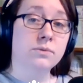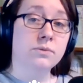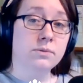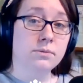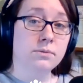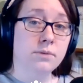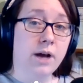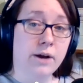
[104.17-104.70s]

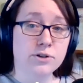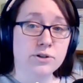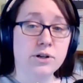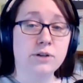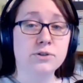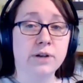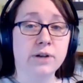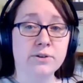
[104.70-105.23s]
Irish culture
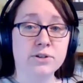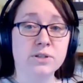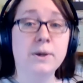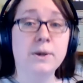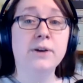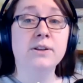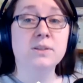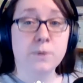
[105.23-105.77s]
and Irish
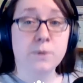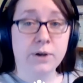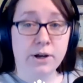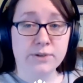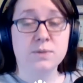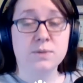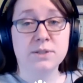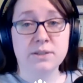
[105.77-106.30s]
experience, but also
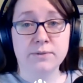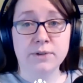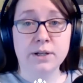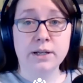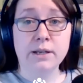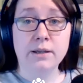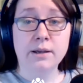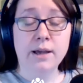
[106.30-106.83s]

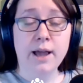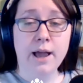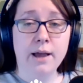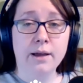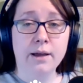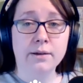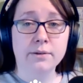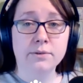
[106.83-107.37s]
specifically
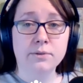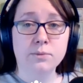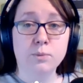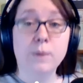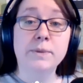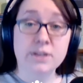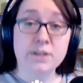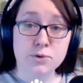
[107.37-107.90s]

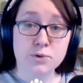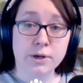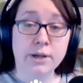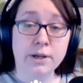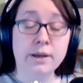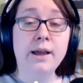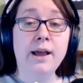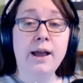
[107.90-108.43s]
women's history
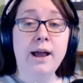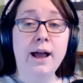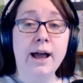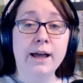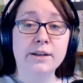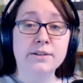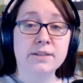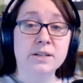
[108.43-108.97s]

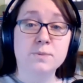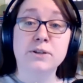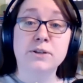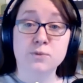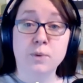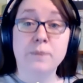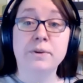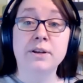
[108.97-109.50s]
and the experience of
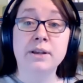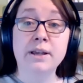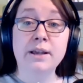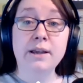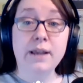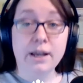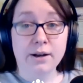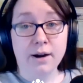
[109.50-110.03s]
women
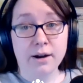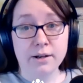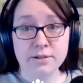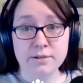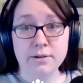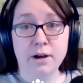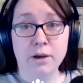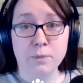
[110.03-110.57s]
in Ireland
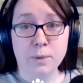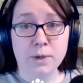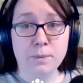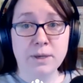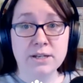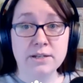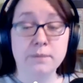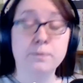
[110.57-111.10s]
on
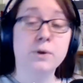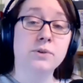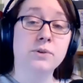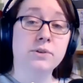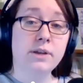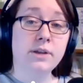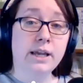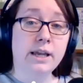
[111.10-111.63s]
Wikipedia, both
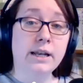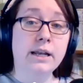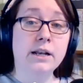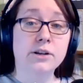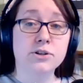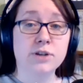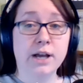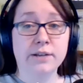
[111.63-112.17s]
in
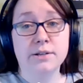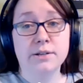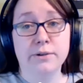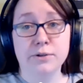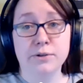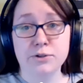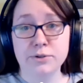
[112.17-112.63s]
English and in Irish.